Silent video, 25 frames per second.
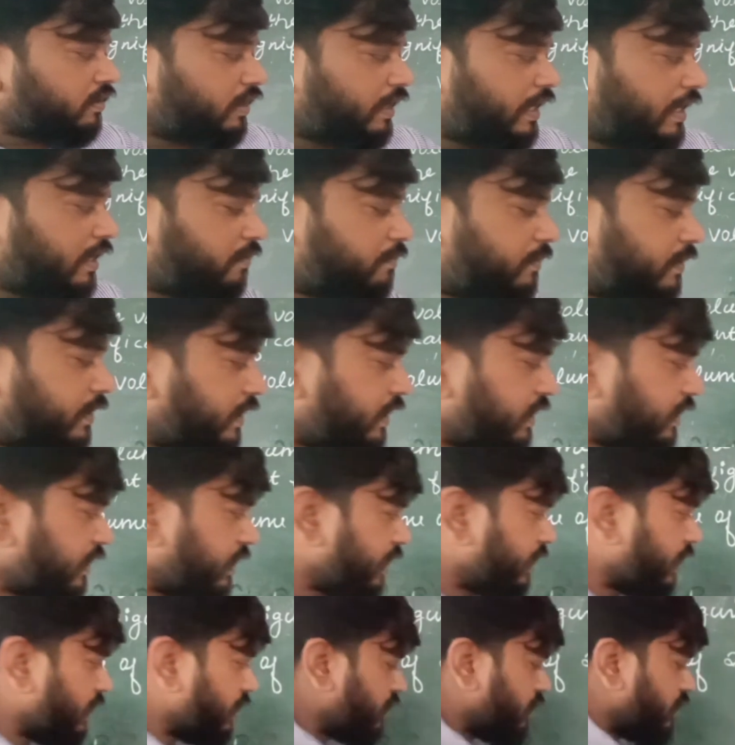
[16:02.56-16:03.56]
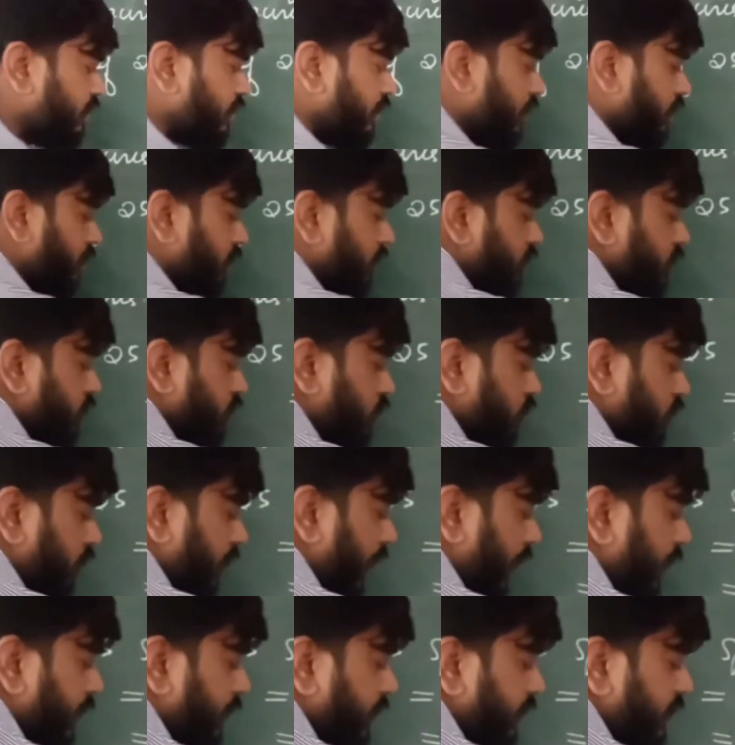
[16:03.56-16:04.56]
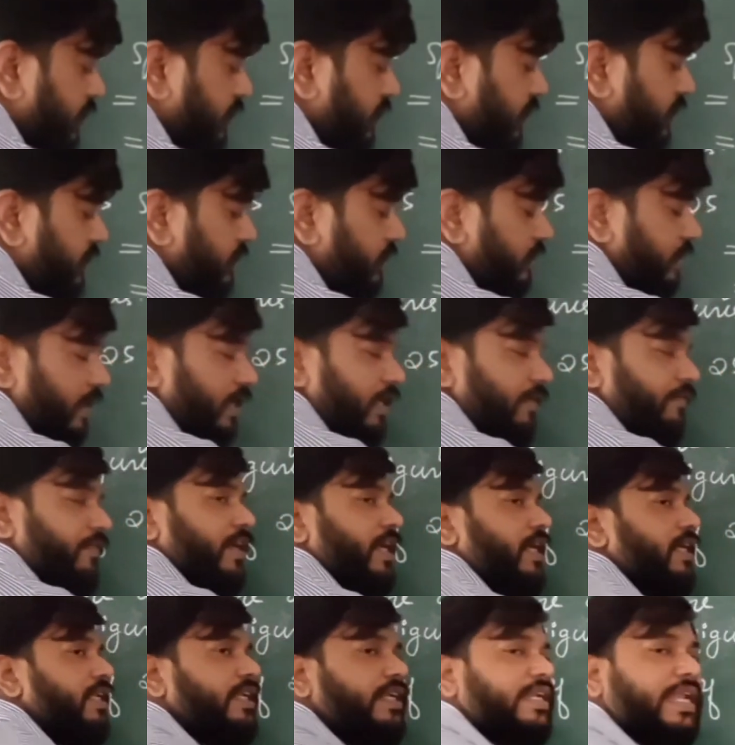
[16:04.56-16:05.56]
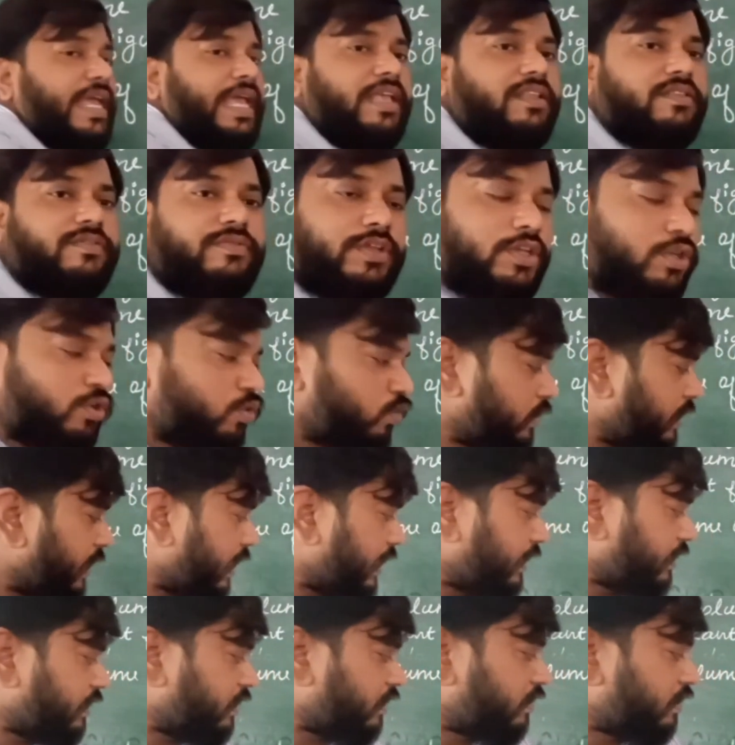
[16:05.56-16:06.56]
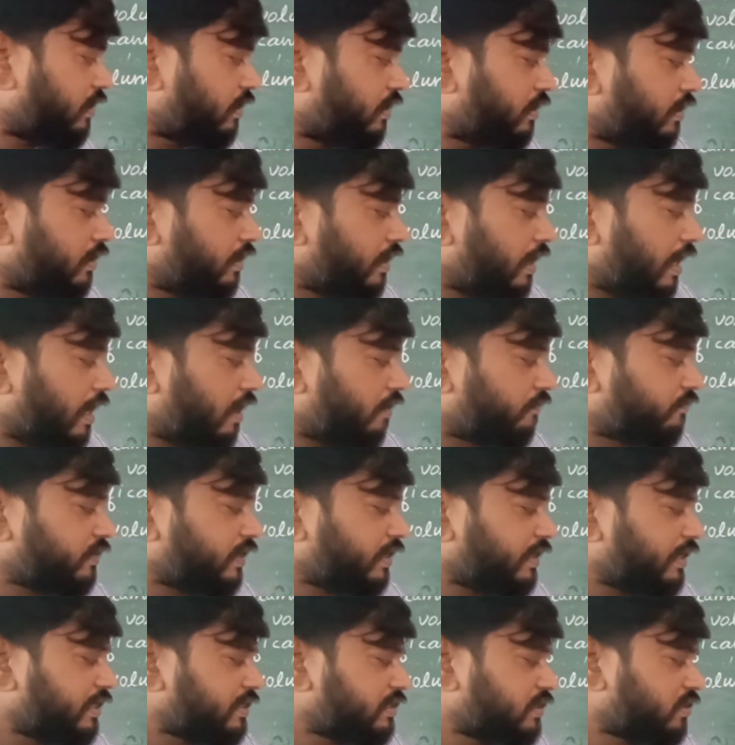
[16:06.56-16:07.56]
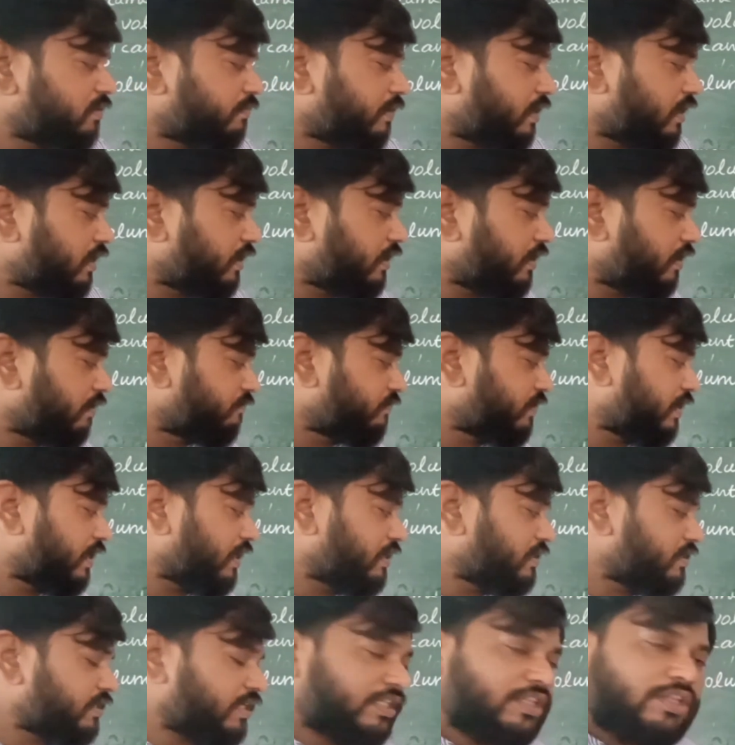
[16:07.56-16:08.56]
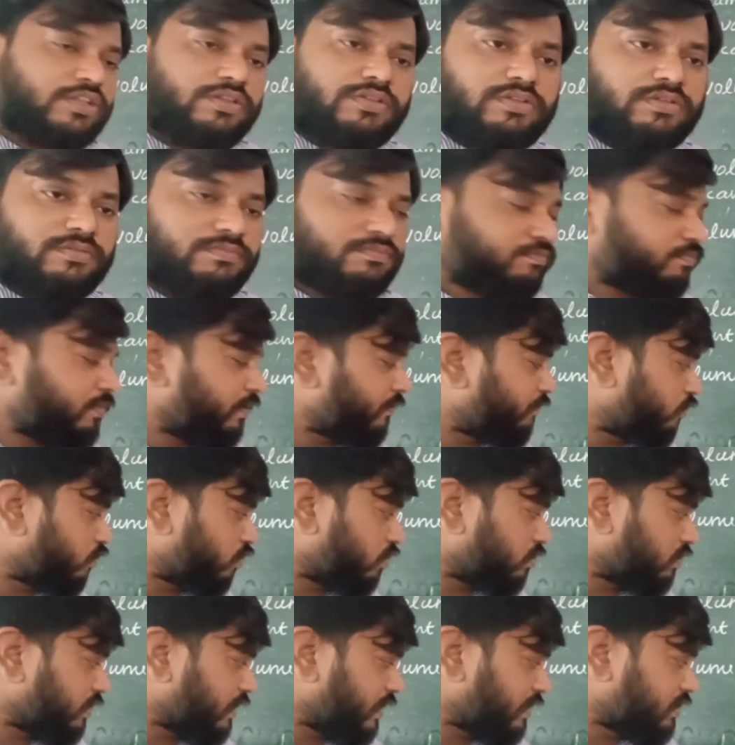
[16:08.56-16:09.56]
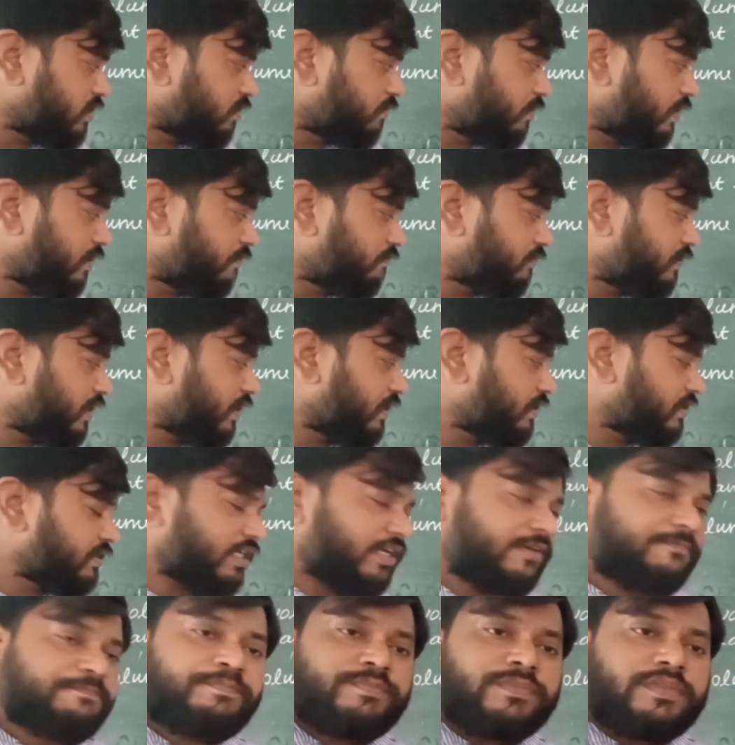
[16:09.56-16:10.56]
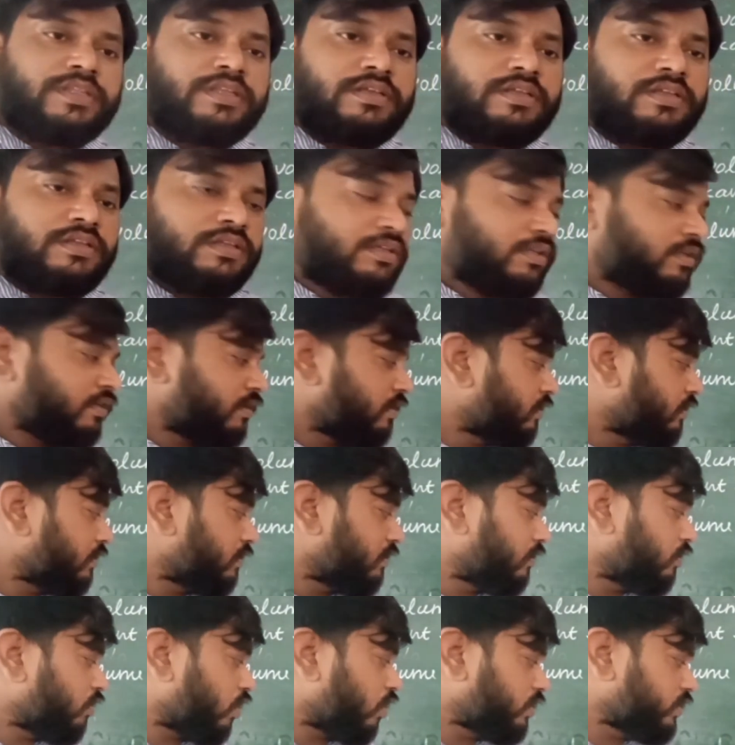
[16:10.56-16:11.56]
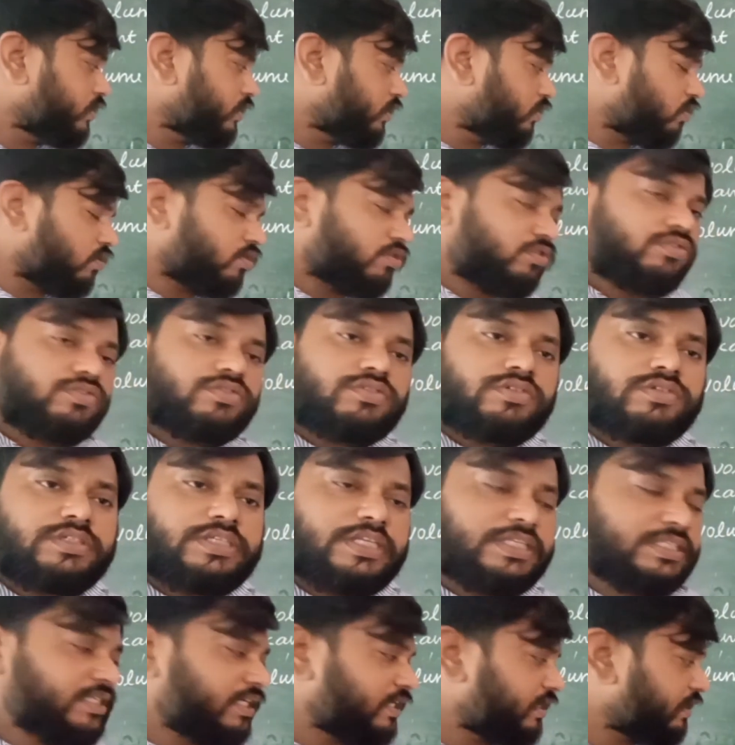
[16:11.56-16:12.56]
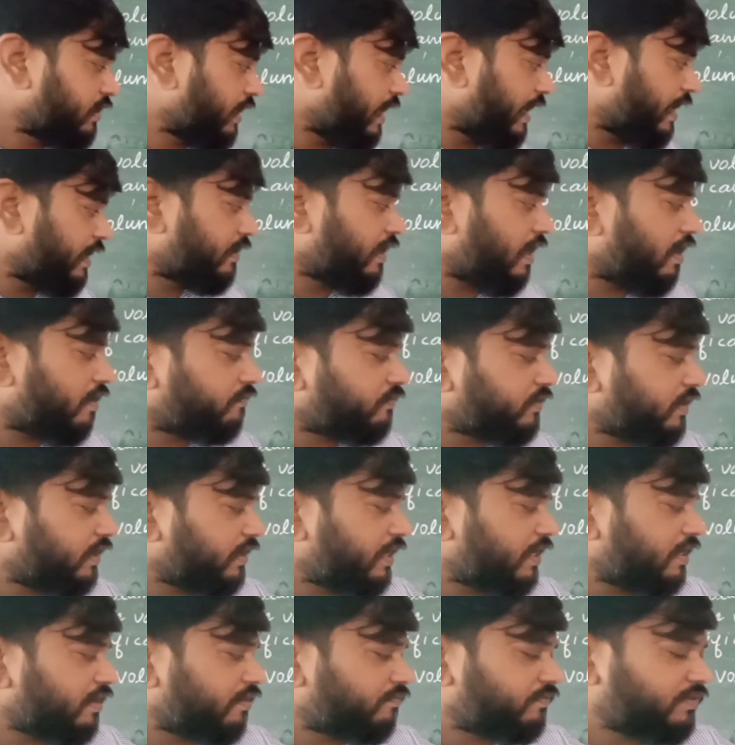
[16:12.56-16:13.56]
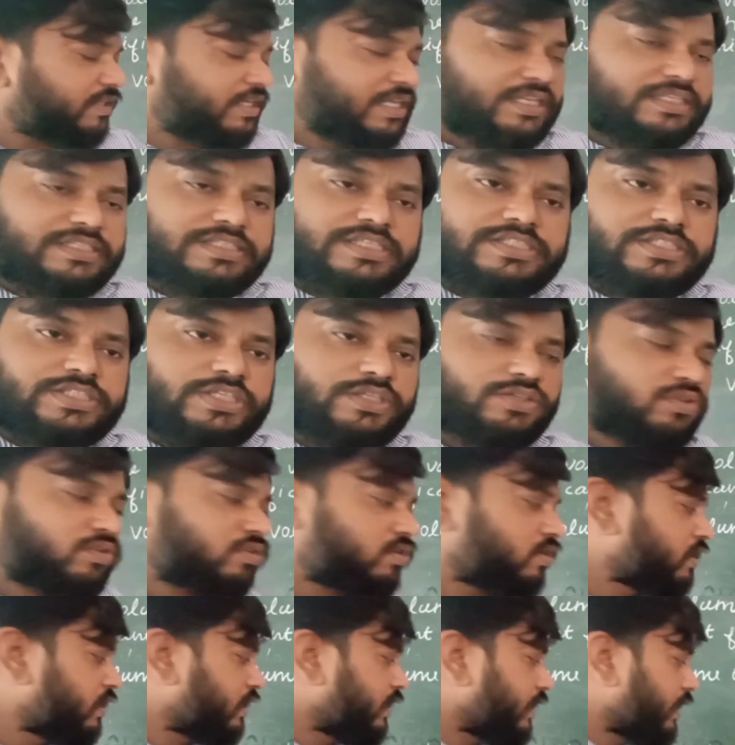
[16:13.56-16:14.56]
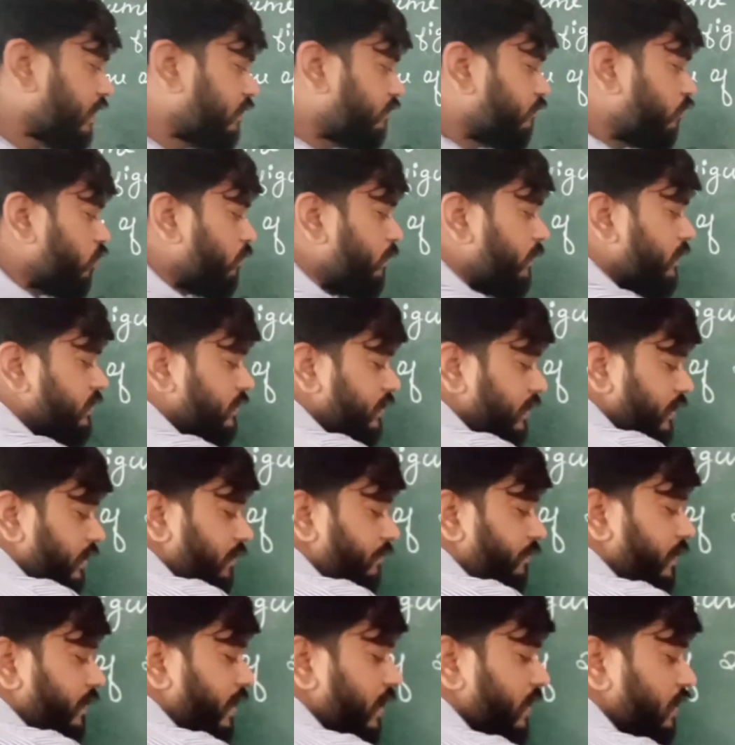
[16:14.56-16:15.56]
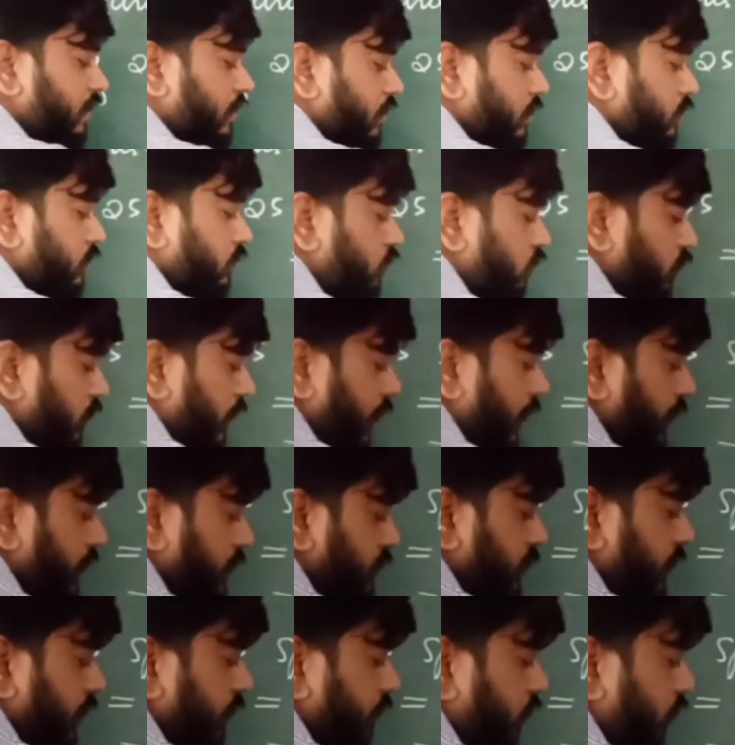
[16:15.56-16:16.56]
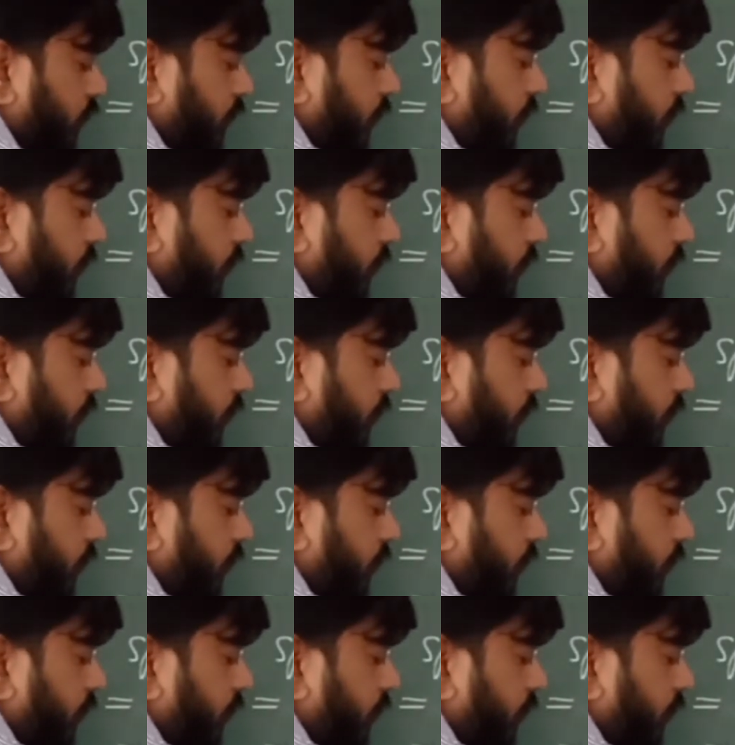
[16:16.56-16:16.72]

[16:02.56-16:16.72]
eliminate here, and this is significant digit, as we know that after decimal, if there is a before decimal, if there is a non-zero digit, and after that if there is a 0, it would be significant. So the answer would be